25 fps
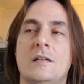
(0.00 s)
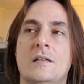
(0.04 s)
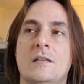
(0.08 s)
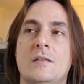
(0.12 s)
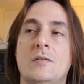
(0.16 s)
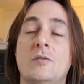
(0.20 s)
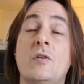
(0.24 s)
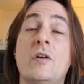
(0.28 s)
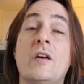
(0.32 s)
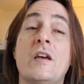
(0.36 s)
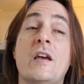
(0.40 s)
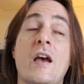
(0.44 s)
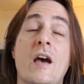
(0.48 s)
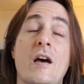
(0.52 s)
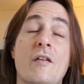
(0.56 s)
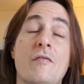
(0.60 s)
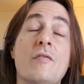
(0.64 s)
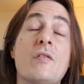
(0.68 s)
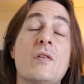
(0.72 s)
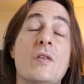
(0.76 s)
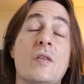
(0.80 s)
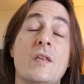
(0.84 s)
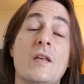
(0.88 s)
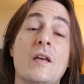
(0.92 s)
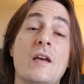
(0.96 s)
doing
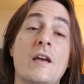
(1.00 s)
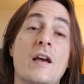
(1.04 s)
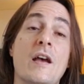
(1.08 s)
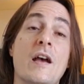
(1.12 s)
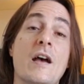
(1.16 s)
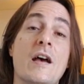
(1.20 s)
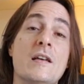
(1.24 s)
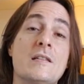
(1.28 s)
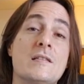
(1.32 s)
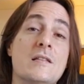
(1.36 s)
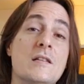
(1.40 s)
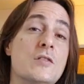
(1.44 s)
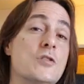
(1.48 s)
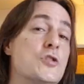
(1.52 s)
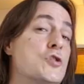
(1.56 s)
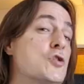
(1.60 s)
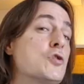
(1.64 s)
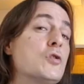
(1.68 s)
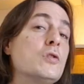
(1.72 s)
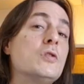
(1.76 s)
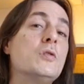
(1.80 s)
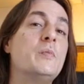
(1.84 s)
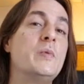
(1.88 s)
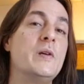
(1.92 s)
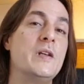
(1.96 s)
everything as it
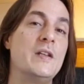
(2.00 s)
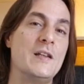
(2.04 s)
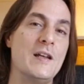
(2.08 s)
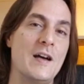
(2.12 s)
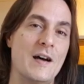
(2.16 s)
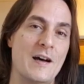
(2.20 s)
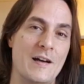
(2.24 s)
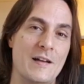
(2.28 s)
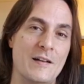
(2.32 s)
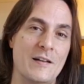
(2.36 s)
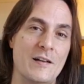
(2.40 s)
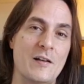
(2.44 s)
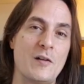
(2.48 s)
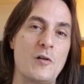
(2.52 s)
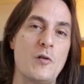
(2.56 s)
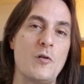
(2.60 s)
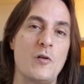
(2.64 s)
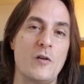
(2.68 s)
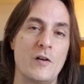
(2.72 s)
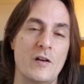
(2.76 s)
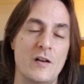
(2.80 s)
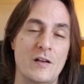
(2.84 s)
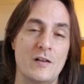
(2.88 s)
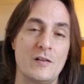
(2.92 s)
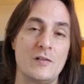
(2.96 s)
should be done
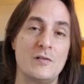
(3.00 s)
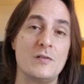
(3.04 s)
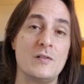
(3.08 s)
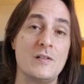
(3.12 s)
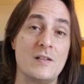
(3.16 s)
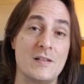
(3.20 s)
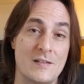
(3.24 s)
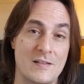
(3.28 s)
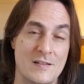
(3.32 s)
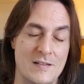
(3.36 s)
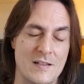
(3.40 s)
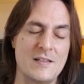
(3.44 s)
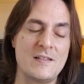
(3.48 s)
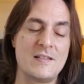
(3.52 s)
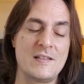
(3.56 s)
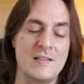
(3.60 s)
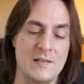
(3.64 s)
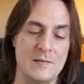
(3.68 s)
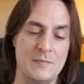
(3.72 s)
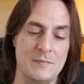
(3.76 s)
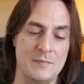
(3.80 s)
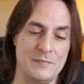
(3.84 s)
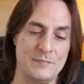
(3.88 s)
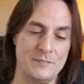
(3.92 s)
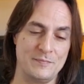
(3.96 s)
according to the
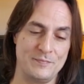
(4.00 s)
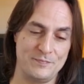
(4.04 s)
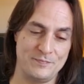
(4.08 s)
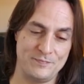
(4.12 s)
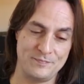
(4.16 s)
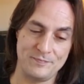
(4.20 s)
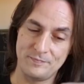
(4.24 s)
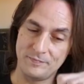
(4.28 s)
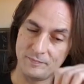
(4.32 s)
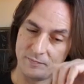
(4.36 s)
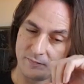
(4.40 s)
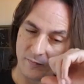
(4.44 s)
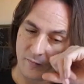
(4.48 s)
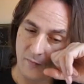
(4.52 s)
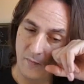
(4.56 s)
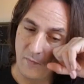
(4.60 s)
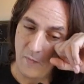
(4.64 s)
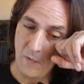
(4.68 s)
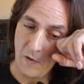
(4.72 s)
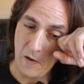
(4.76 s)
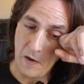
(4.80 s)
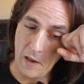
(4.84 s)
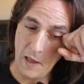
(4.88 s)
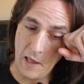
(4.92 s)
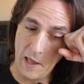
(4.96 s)
system.
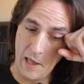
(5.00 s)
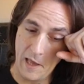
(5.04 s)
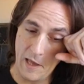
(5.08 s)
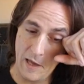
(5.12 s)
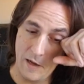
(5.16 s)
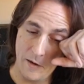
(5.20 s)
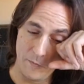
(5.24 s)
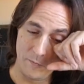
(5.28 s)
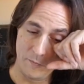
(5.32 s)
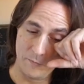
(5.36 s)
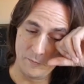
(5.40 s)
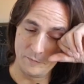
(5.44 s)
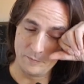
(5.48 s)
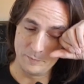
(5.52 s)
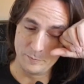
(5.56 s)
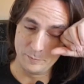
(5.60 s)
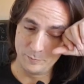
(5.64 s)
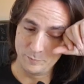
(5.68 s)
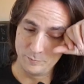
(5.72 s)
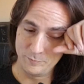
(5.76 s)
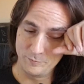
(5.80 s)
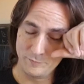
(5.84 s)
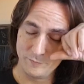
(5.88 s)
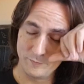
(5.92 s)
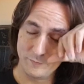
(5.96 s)
Um,
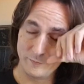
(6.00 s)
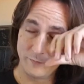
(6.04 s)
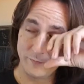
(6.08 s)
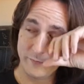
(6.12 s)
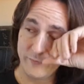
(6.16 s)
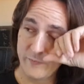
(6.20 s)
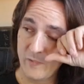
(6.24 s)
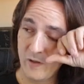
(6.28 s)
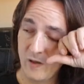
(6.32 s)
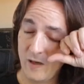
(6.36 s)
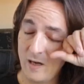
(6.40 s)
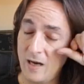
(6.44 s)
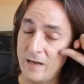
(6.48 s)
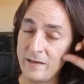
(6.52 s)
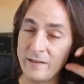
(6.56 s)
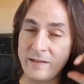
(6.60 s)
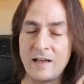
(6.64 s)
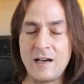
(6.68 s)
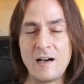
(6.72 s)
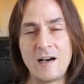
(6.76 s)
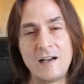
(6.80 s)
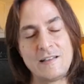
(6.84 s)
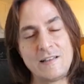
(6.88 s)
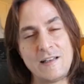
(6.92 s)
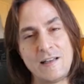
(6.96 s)
can't
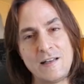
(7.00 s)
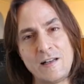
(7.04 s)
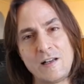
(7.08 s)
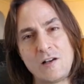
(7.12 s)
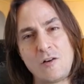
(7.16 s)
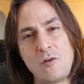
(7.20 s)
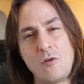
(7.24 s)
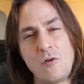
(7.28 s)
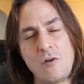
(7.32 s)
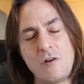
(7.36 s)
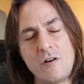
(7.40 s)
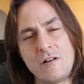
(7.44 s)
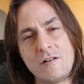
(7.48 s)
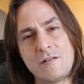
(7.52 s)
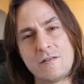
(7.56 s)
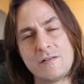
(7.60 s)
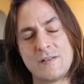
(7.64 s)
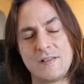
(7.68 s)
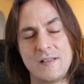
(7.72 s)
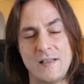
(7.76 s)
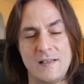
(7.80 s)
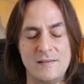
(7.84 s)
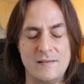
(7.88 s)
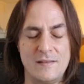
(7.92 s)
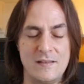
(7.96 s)
cut any
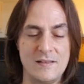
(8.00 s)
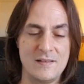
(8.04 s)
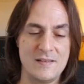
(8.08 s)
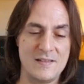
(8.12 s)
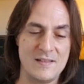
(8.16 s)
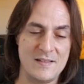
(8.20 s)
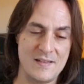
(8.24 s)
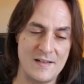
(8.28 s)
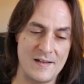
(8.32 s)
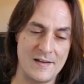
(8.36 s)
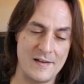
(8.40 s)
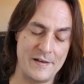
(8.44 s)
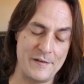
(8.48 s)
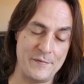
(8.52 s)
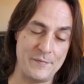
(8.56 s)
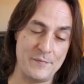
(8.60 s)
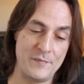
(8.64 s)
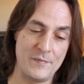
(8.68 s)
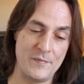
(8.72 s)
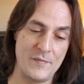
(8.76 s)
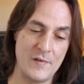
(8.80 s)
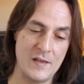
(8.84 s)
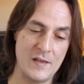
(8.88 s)
corners at this time.